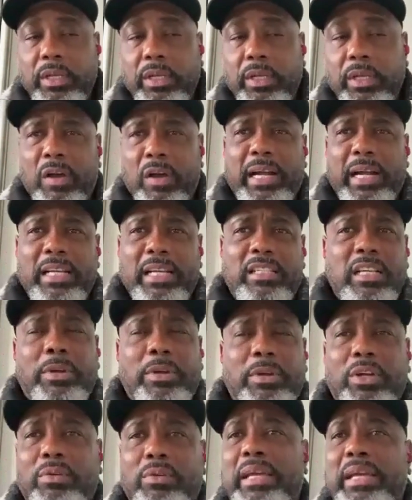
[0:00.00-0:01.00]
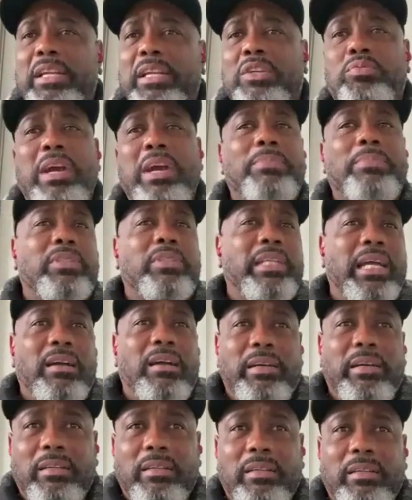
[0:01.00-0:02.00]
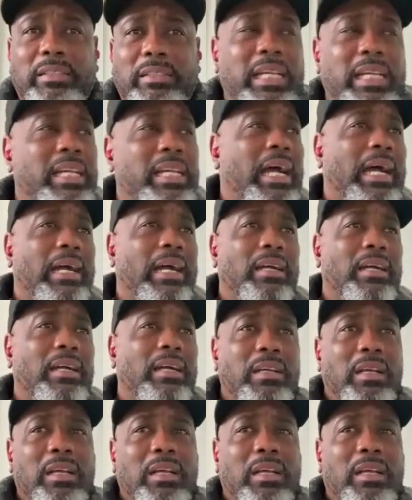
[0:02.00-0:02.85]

Y'all got some of the greatest rappers down there, T I,